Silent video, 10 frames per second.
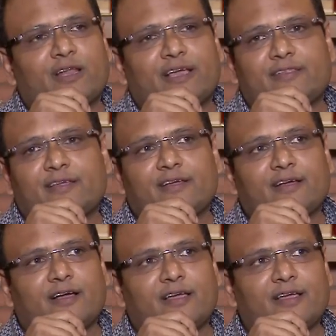I think
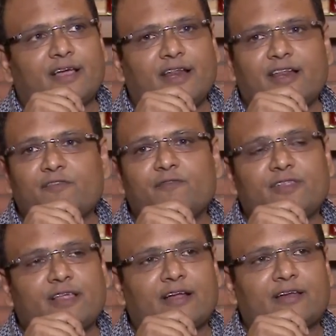I lived with
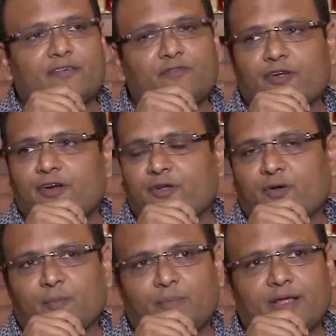that inferiority
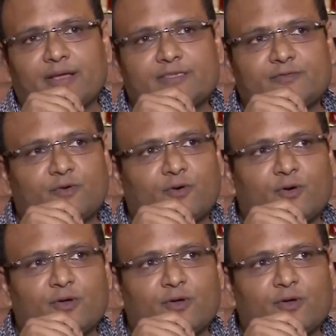complex for